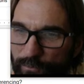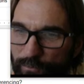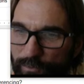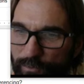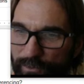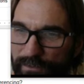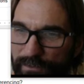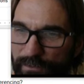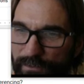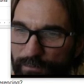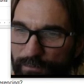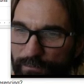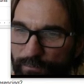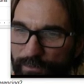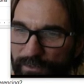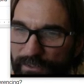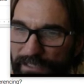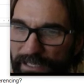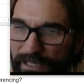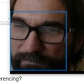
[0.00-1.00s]
We're gonna we're
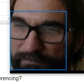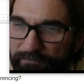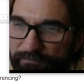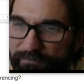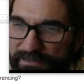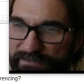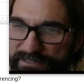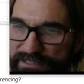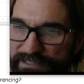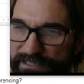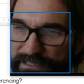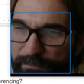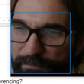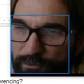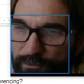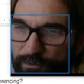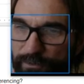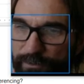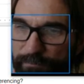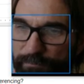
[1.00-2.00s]
gonna have a fancy name
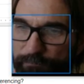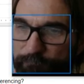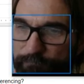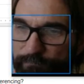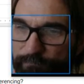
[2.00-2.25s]
to it.